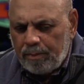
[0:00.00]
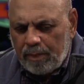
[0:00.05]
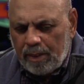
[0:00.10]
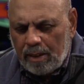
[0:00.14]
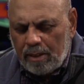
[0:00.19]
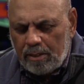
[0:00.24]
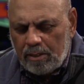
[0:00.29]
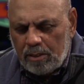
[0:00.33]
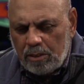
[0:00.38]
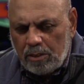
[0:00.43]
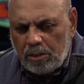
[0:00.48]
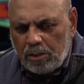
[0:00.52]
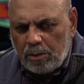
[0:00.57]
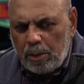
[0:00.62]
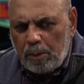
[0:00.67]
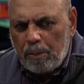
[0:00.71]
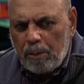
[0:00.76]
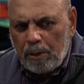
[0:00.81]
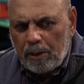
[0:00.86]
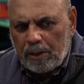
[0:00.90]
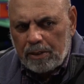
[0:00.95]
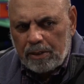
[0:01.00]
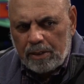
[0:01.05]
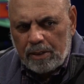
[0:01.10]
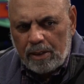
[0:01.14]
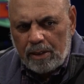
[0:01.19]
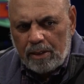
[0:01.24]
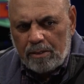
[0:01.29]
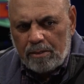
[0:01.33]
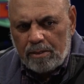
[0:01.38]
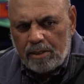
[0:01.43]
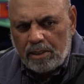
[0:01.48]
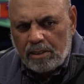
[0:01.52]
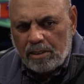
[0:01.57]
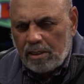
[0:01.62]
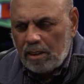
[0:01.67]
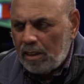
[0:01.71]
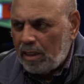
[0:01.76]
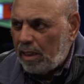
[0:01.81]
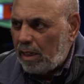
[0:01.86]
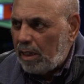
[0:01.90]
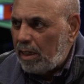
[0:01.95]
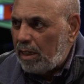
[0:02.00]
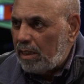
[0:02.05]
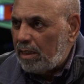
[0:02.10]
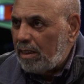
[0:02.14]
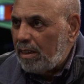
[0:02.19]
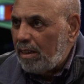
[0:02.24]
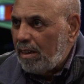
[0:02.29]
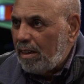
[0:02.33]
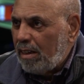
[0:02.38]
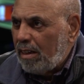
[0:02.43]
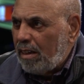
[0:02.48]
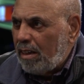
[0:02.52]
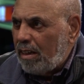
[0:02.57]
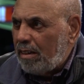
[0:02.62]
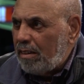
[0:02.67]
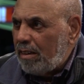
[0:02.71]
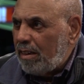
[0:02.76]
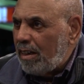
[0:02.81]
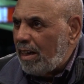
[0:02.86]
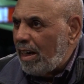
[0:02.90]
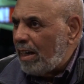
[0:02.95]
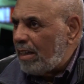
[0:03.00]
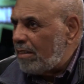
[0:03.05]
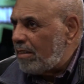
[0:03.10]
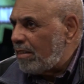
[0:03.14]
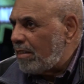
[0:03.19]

a news report recently in the United